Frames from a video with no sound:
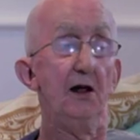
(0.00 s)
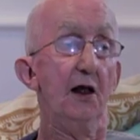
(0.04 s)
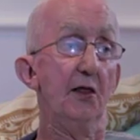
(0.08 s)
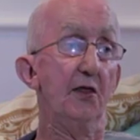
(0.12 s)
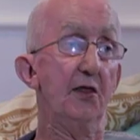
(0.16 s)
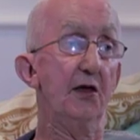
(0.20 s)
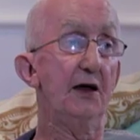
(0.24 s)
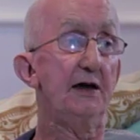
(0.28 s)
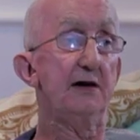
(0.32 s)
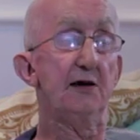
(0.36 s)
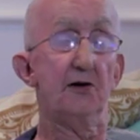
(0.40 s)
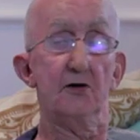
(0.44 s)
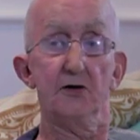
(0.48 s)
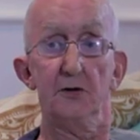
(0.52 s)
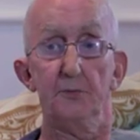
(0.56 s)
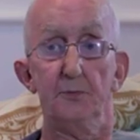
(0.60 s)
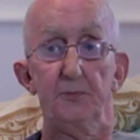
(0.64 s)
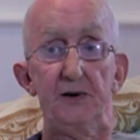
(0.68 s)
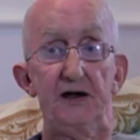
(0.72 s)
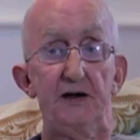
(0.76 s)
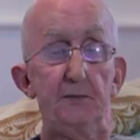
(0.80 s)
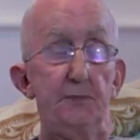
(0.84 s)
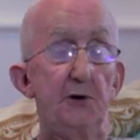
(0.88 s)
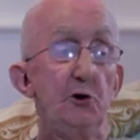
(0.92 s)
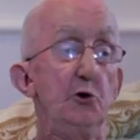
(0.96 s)
They are the
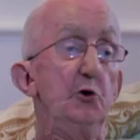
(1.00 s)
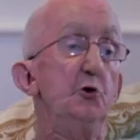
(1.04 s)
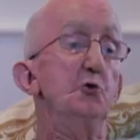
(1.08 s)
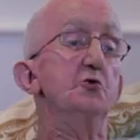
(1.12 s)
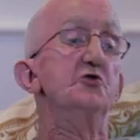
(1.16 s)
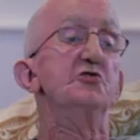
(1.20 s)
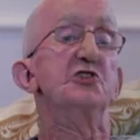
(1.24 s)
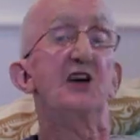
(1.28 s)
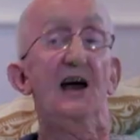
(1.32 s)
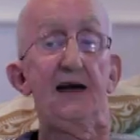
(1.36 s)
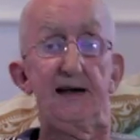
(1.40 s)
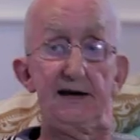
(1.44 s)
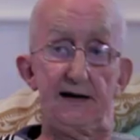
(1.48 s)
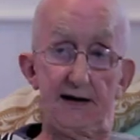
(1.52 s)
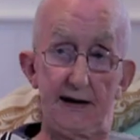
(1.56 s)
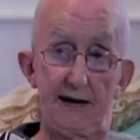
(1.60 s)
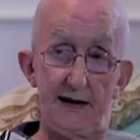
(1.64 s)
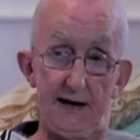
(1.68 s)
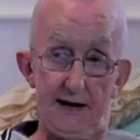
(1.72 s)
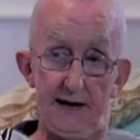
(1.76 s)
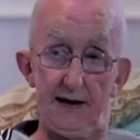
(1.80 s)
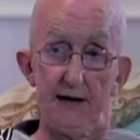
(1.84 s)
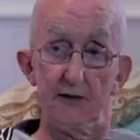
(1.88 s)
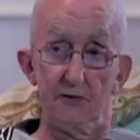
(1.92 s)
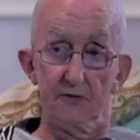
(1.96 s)
people who take
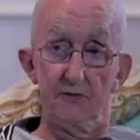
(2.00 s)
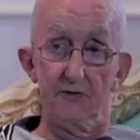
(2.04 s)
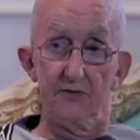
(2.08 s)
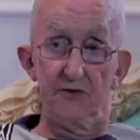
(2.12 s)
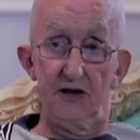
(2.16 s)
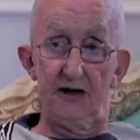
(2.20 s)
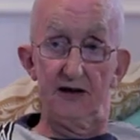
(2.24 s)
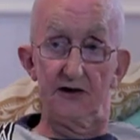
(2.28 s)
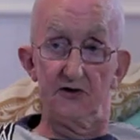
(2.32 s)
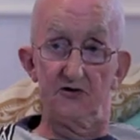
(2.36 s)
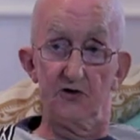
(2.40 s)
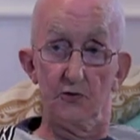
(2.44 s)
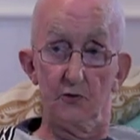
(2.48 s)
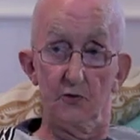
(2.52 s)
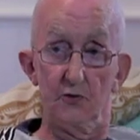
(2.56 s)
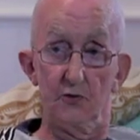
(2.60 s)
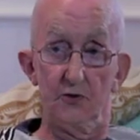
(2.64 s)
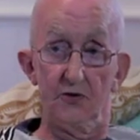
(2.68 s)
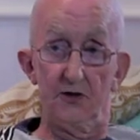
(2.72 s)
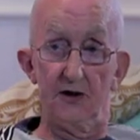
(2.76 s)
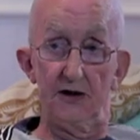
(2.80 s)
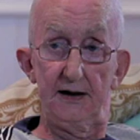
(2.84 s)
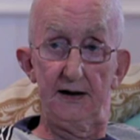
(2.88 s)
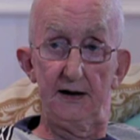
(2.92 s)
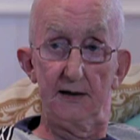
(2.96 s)
care of that sort of
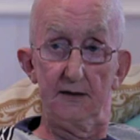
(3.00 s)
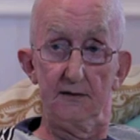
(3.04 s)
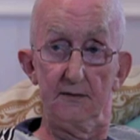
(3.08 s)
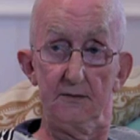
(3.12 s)
thing.